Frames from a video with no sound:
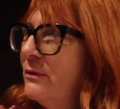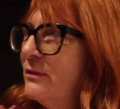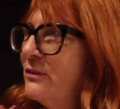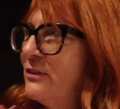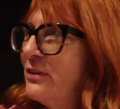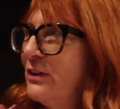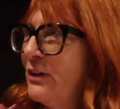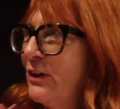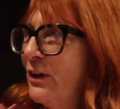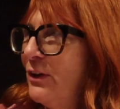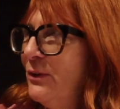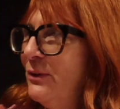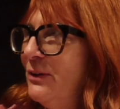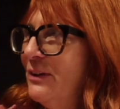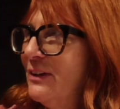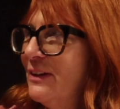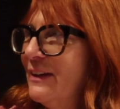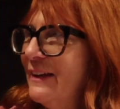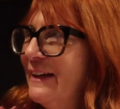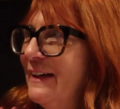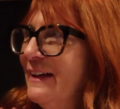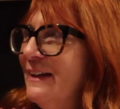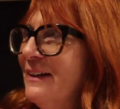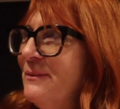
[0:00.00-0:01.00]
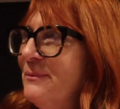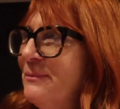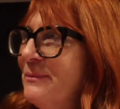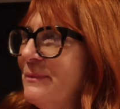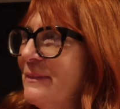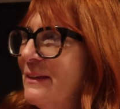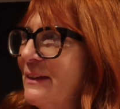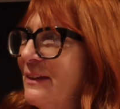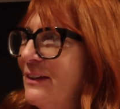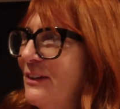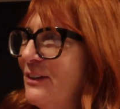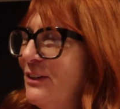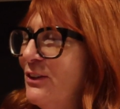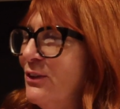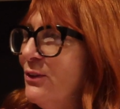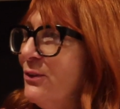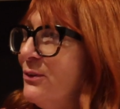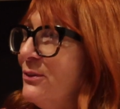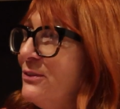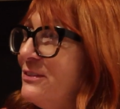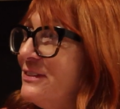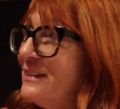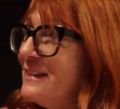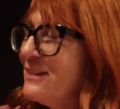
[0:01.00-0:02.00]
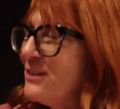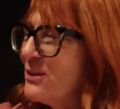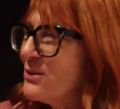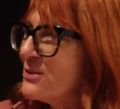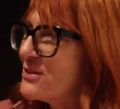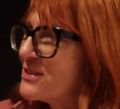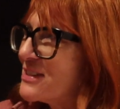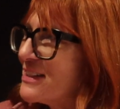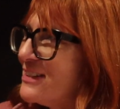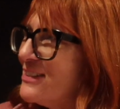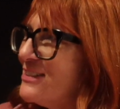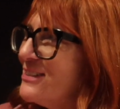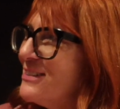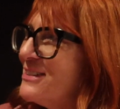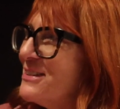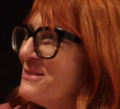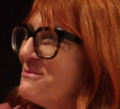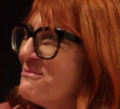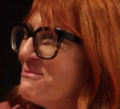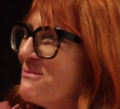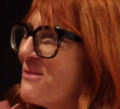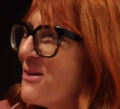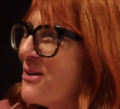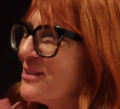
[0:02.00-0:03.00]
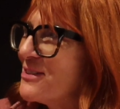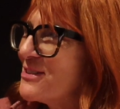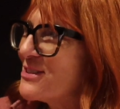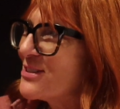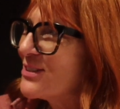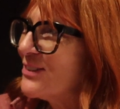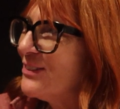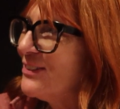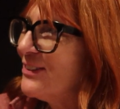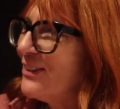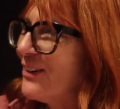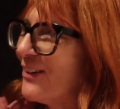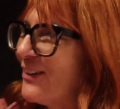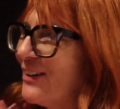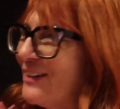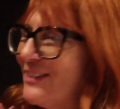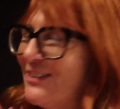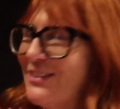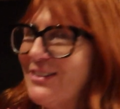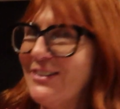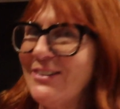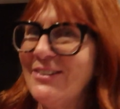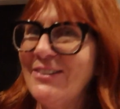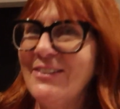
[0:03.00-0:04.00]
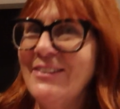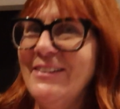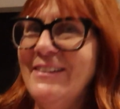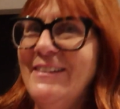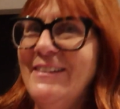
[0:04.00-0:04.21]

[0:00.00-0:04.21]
To go earlier. You said you didn't want to, Nigel.